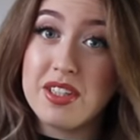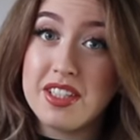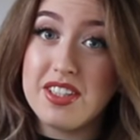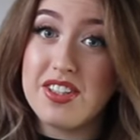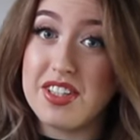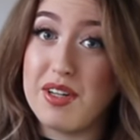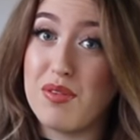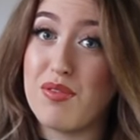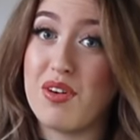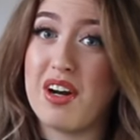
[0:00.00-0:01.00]
one in sale
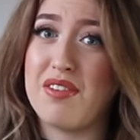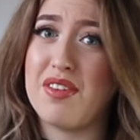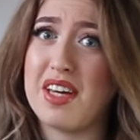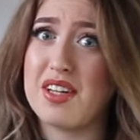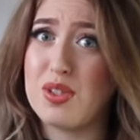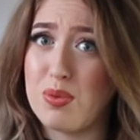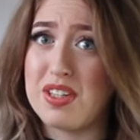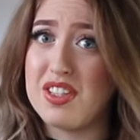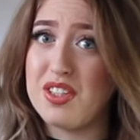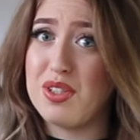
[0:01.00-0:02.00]
for I think
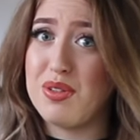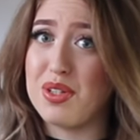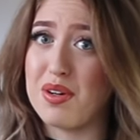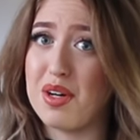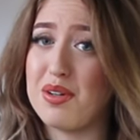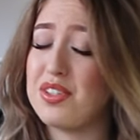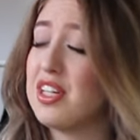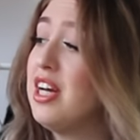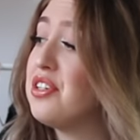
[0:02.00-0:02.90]
22 euros,